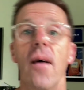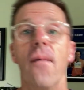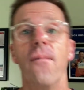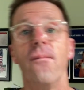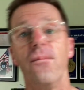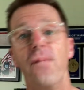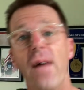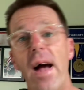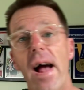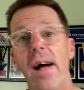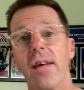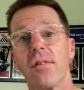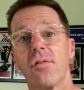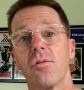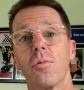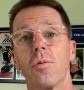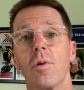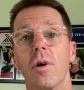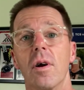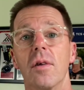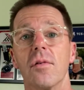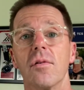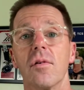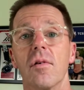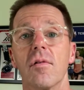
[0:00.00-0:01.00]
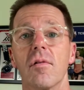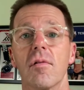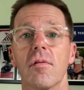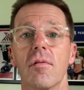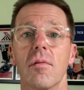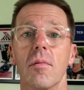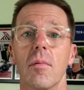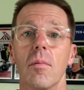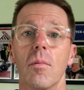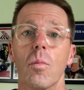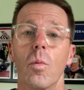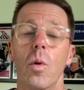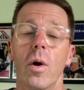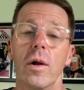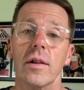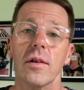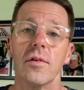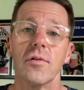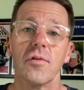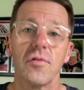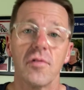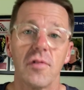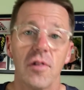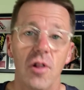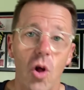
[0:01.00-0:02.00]
fast runs as well
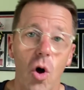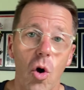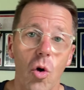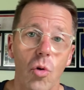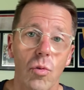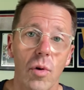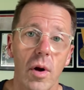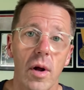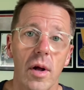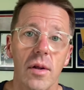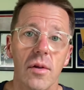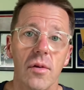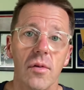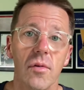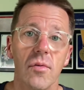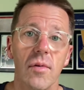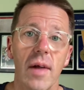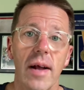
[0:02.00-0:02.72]
as slow runs,